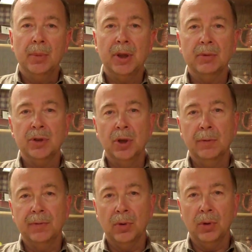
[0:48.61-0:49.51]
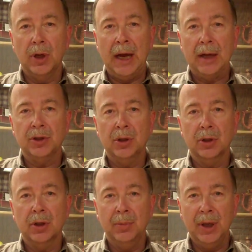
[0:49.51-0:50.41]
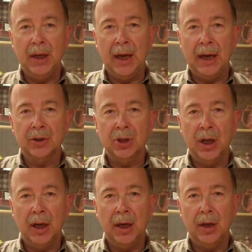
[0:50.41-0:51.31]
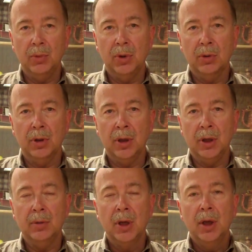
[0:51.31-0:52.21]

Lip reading: but there was no floor action or committee action on it, and we were in